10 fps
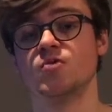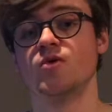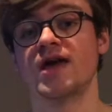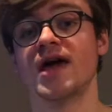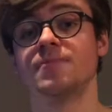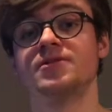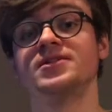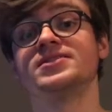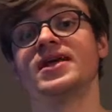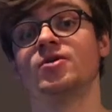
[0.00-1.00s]
what
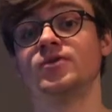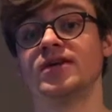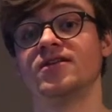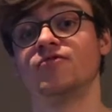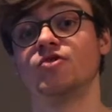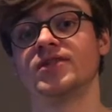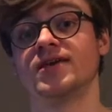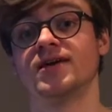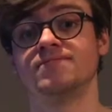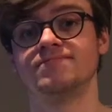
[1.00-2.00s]
happens and how we can avoid
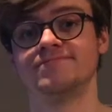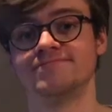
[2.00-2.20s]
that.